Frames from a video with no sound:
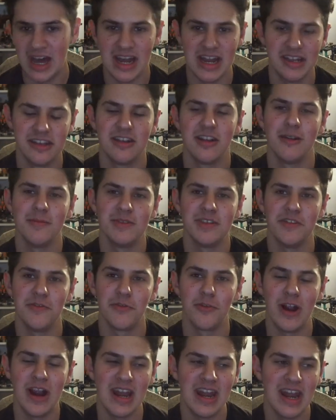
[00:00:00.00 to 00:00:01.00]
In terms
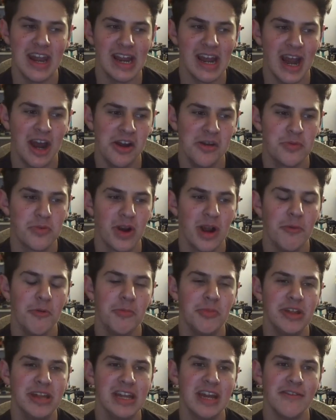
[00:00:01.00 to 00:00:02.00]
of rating, I would
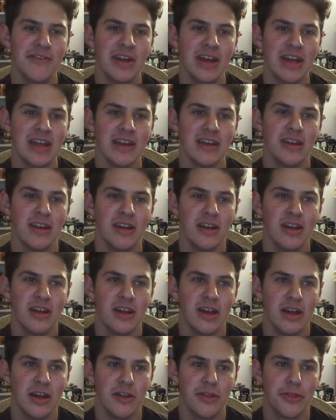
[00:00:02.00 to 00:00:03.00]
probably give it
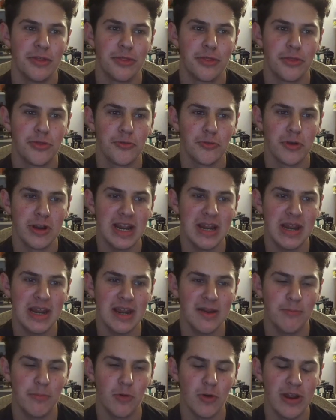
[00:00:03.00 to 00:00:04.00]

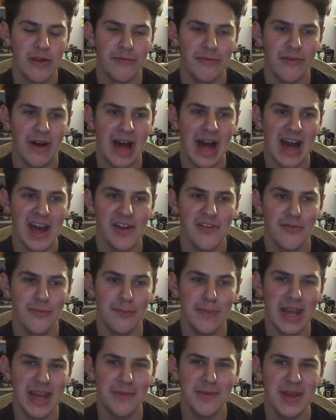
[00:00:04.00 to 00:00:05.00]
3.5,
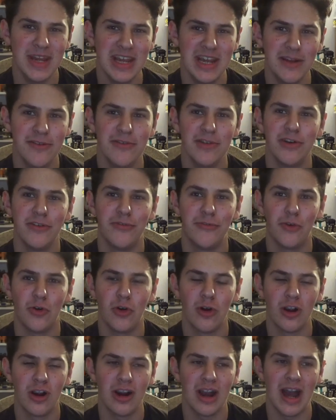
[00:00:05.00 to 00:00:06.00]
maybe even a
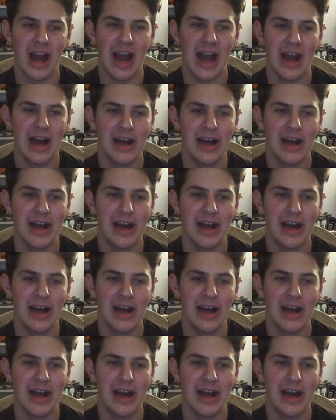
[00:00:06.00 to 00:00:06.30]
4.